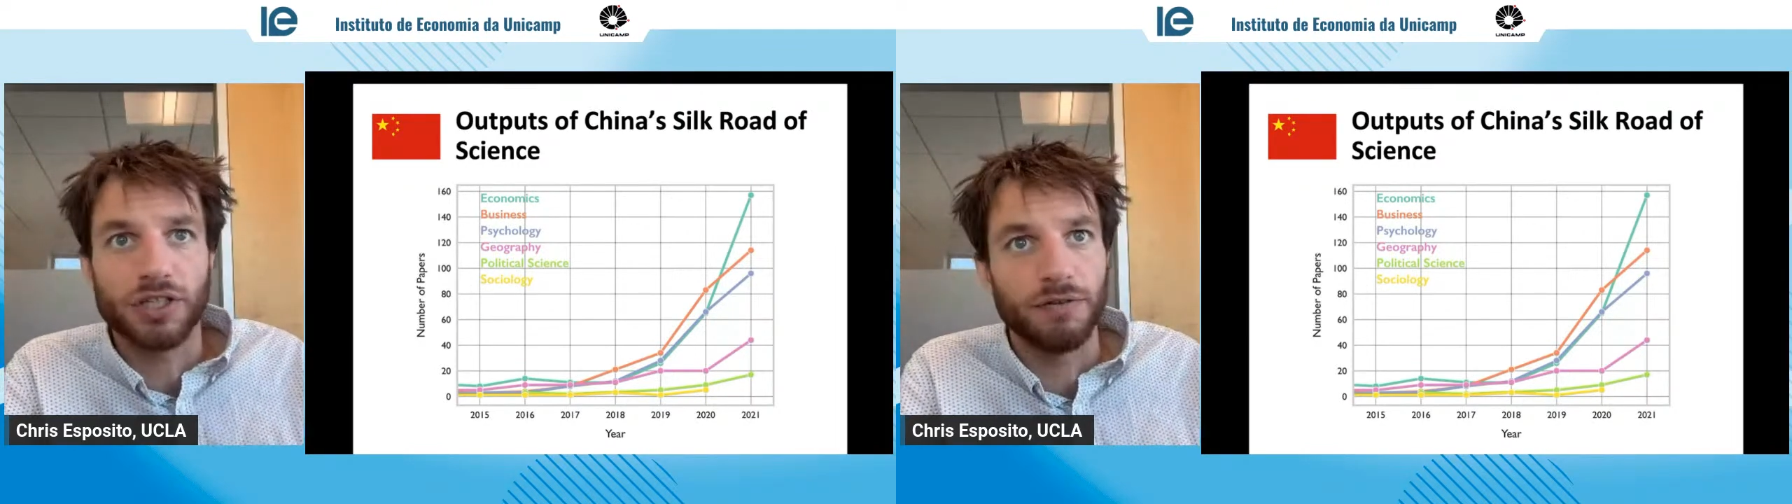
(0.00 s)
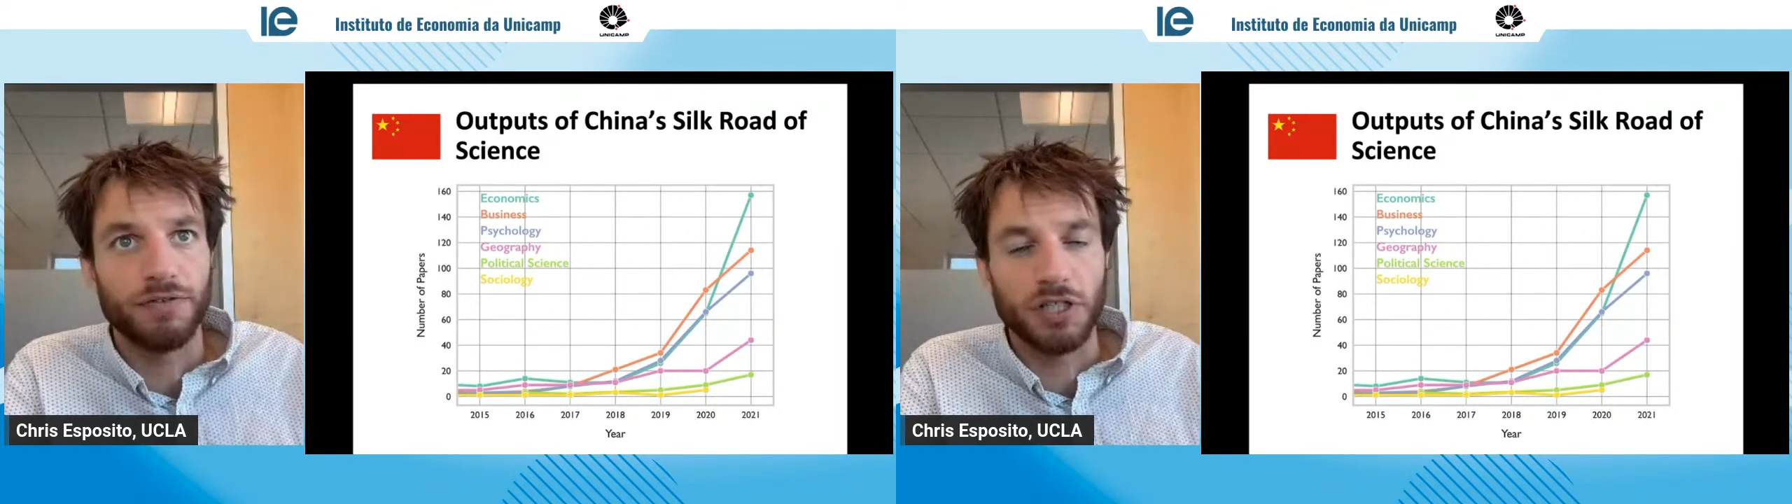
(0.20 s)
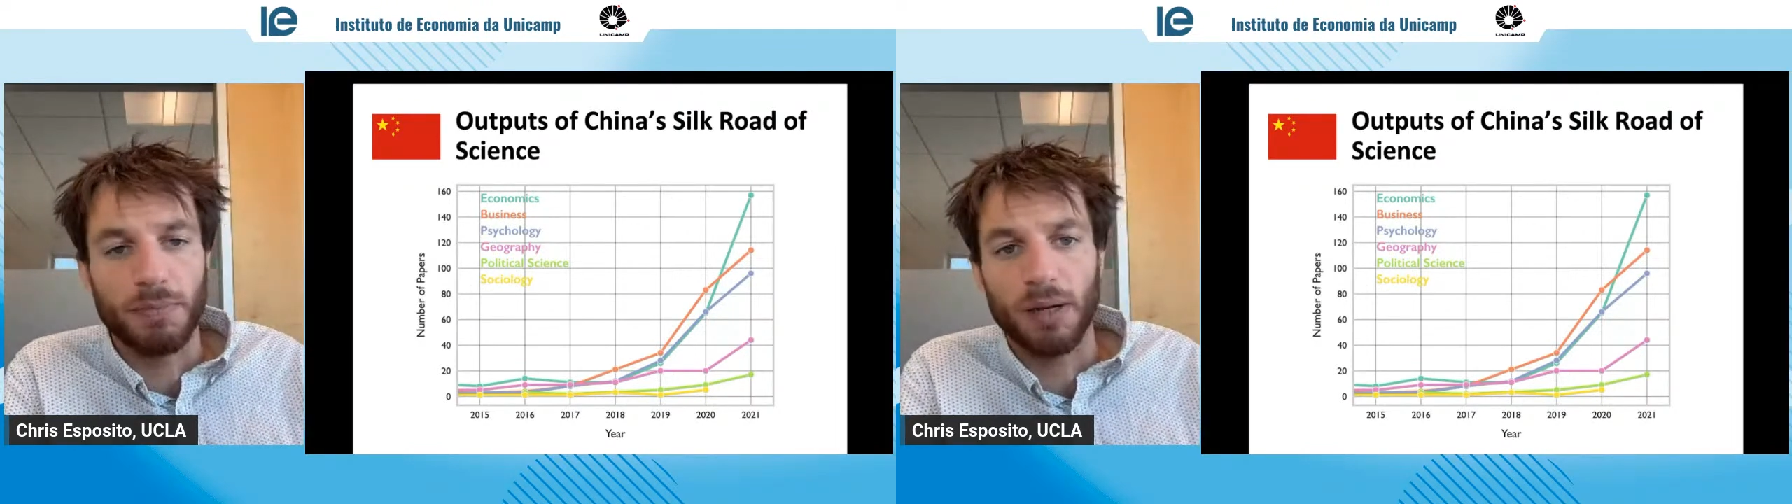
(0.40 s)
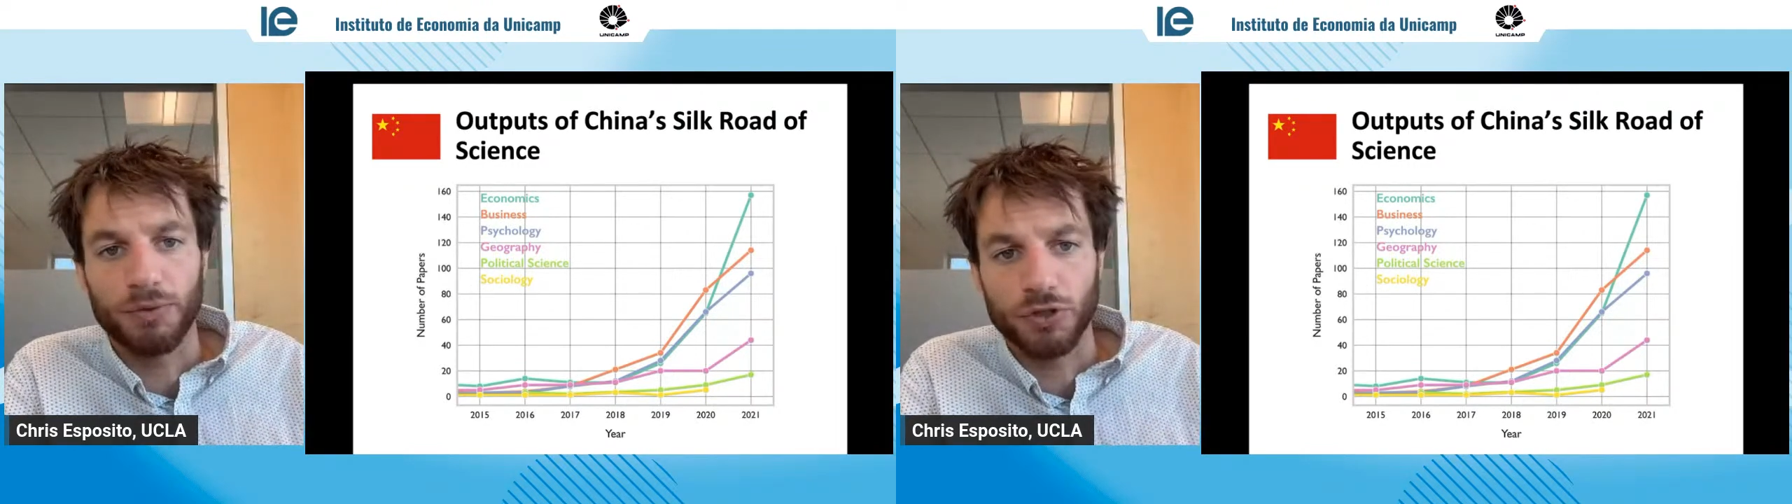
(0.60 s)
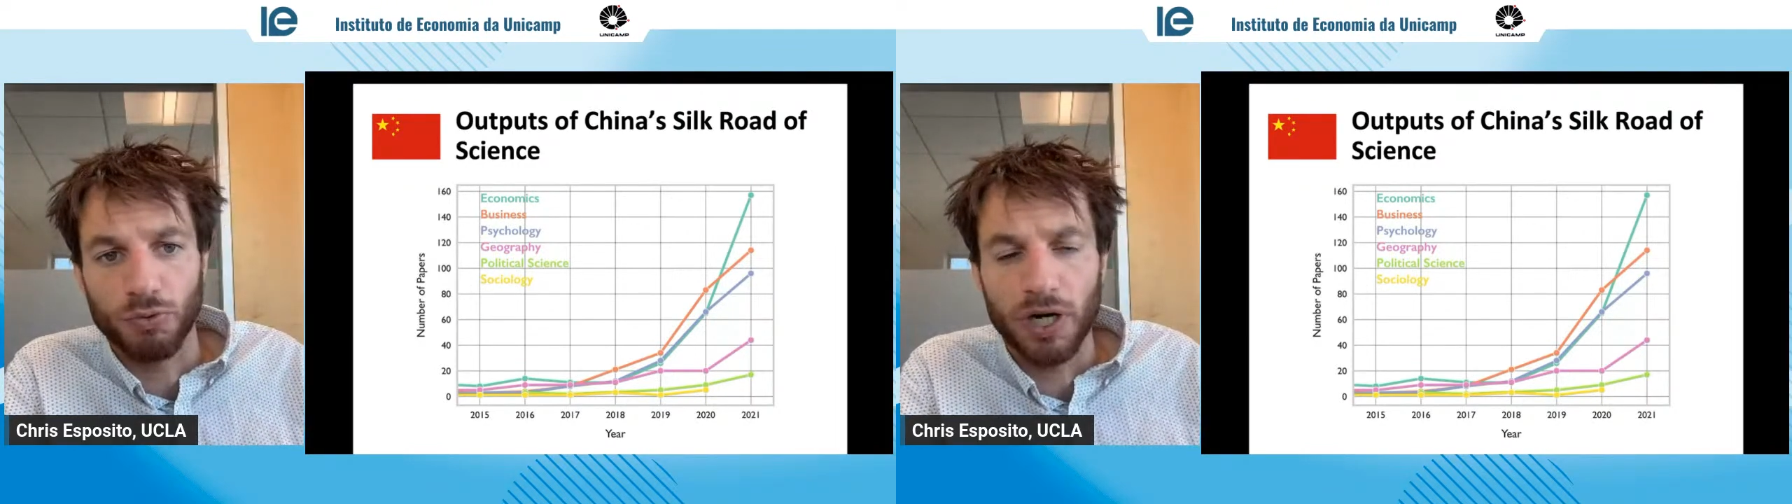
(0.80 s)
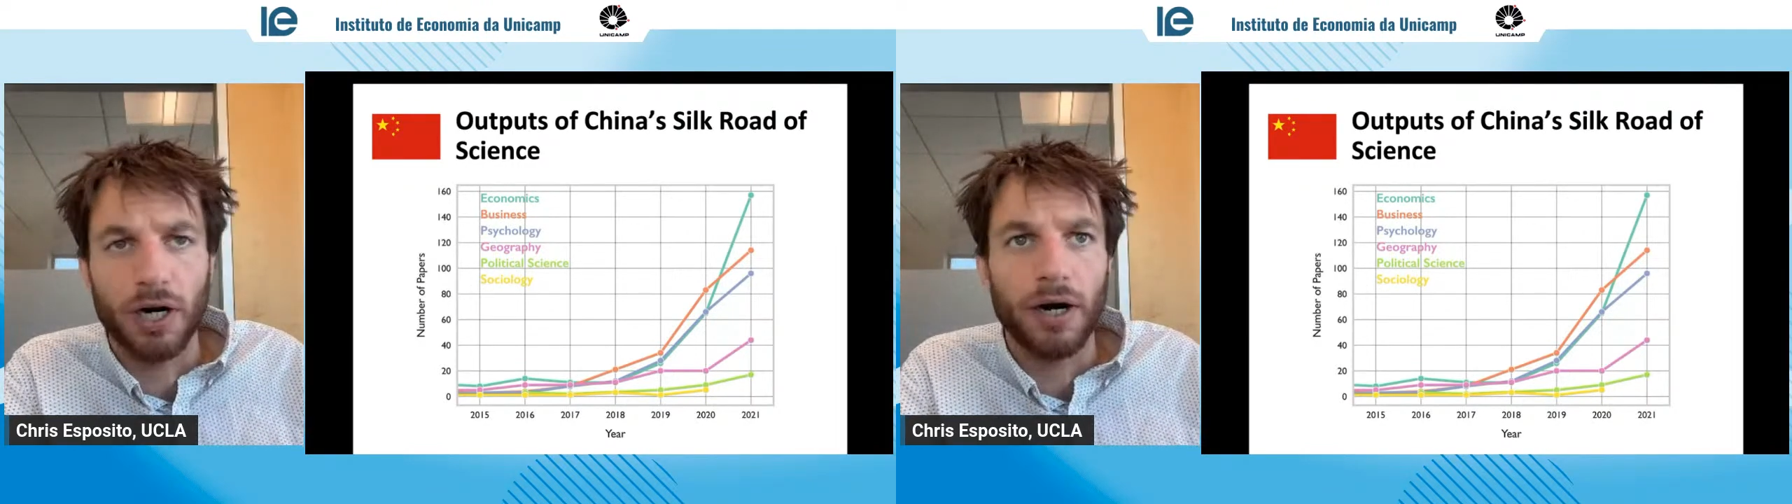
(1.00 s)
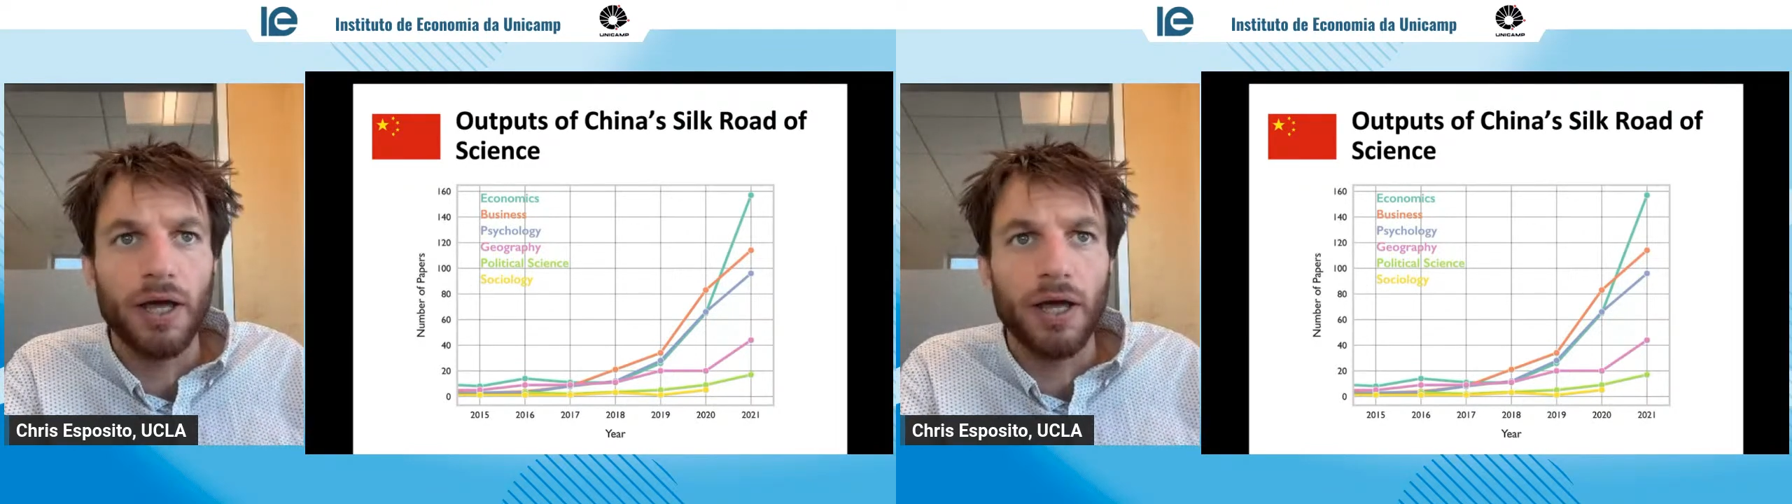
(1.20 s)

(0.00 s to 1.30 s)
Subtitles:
of these papers were.